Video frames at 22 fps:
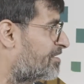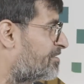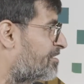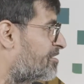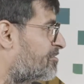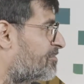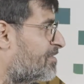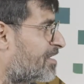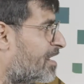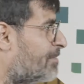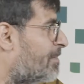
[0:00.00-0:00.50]

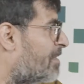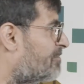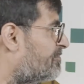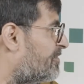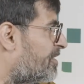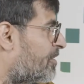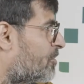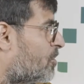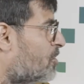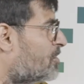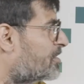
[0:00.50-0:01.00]
others will come up
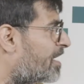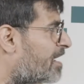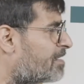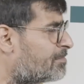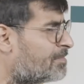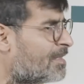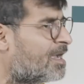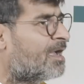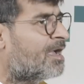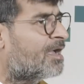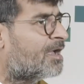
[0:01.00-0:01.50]
with their own
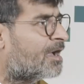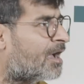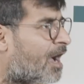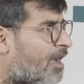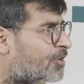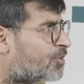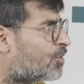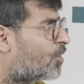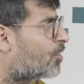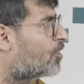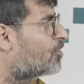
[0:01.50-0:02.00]
game.
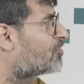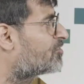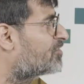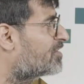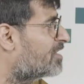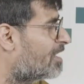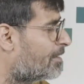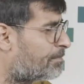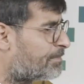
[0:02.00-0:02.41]
You're going to see a